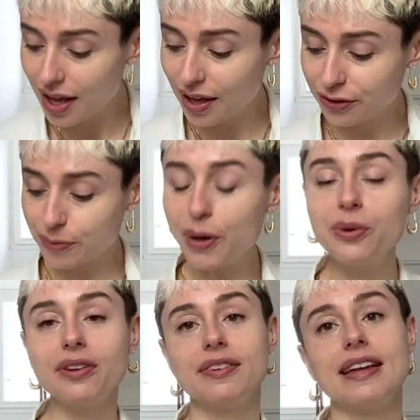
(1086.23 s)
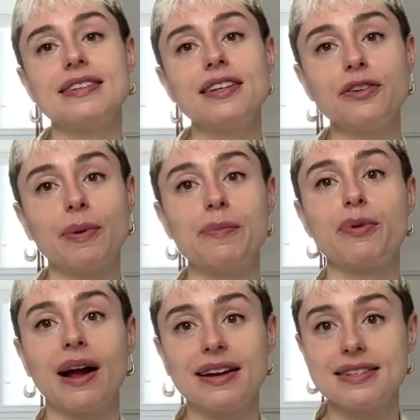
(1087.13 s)
Suppose a Sentence by
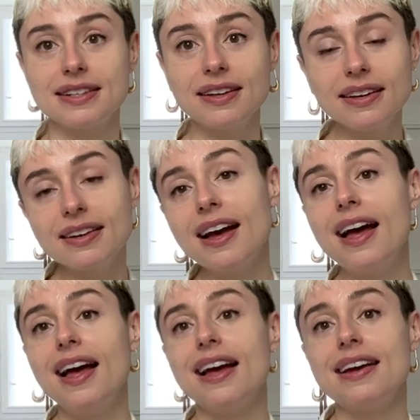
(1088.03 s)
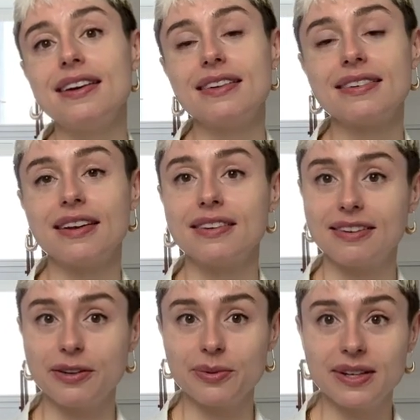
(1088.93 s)
Brian Dillon is a
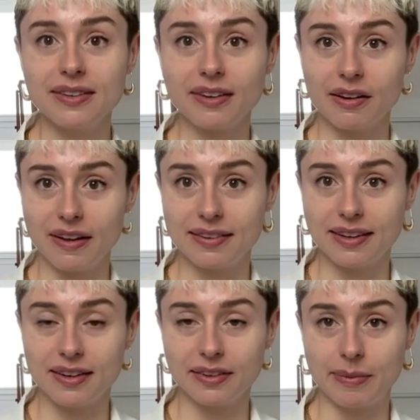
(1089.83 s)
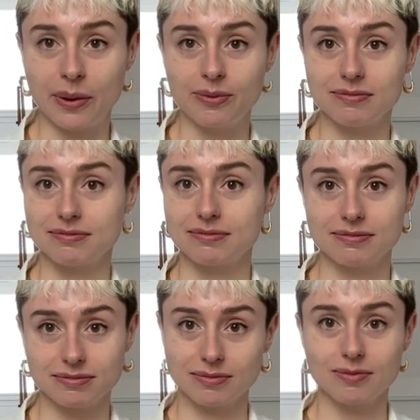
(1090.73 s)
series of essays about
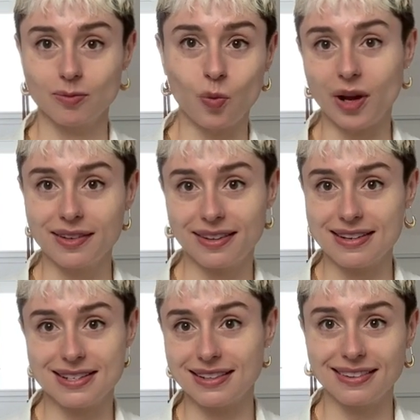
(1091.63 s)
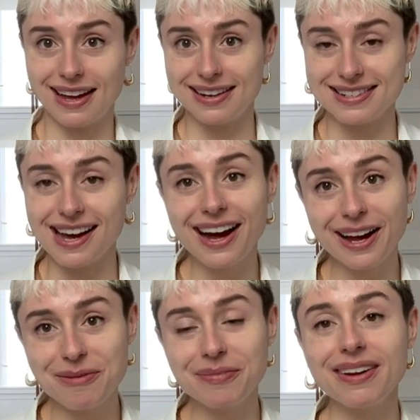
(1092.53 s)
one sentence at a
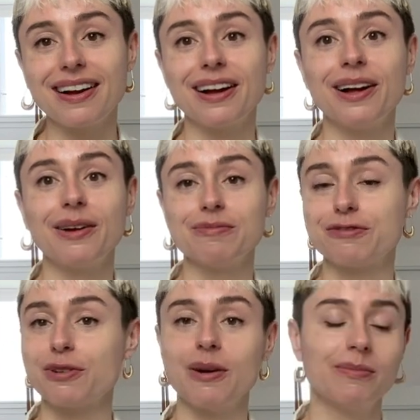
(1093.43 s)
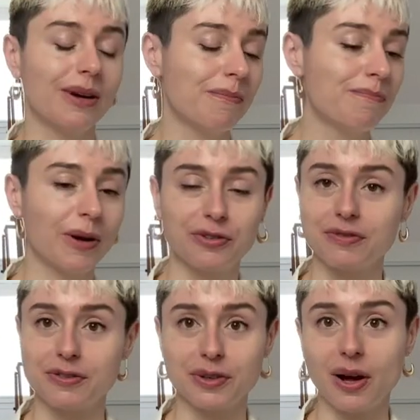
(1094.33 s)
time from a bunch of
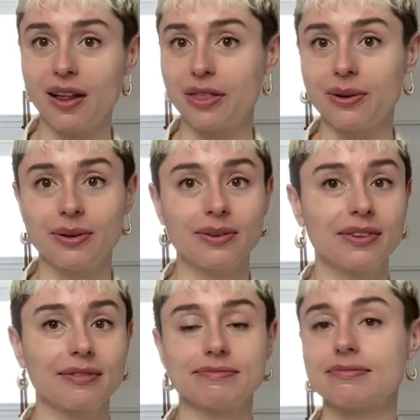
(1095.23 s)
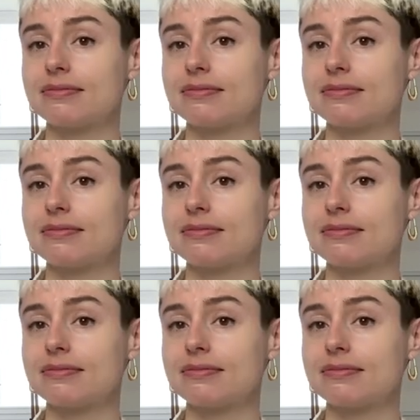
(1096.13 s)
different authors.